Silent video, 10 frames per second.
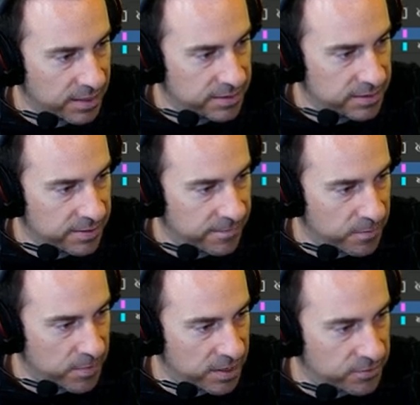It's just a
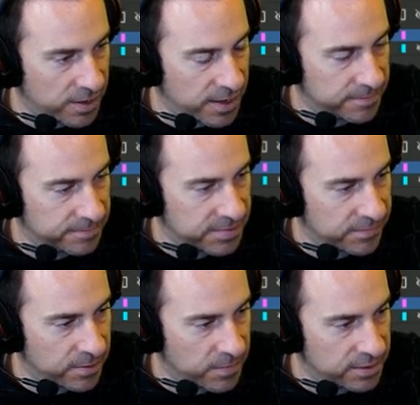fun way to draw. It's a
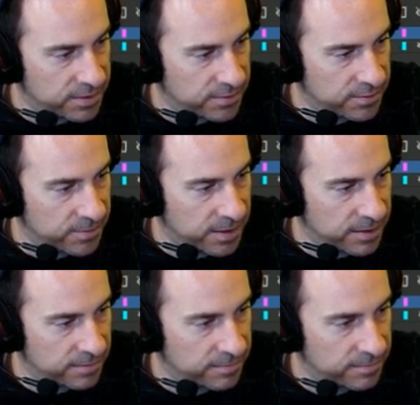fun way to